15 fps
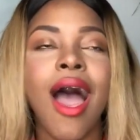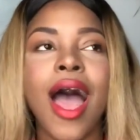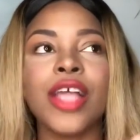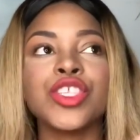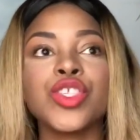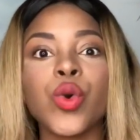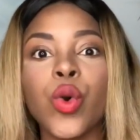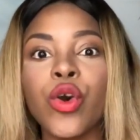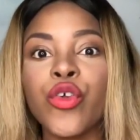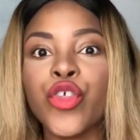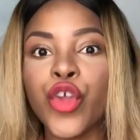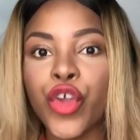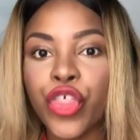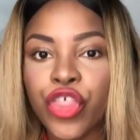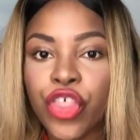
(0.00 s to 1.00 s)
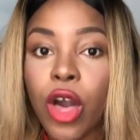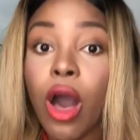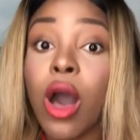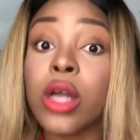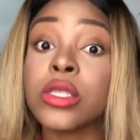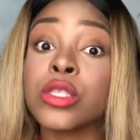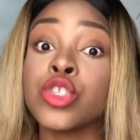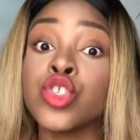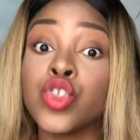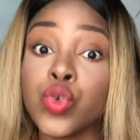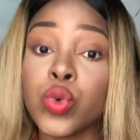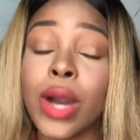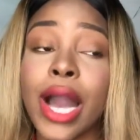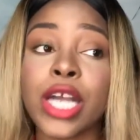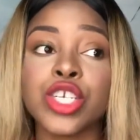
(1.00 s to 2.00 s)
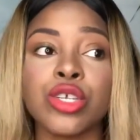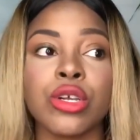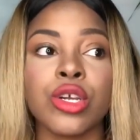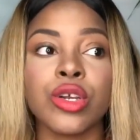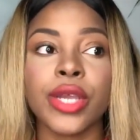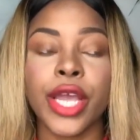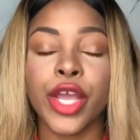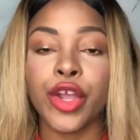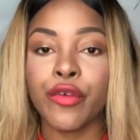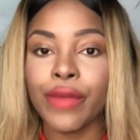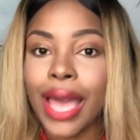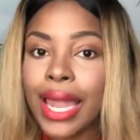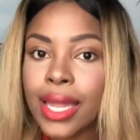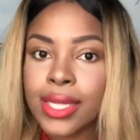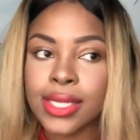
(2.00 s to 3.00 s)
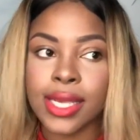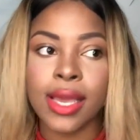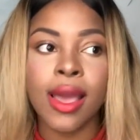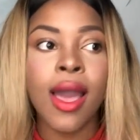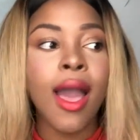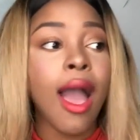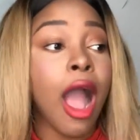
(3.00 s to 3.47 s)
And so your thoughts do actually create your reality.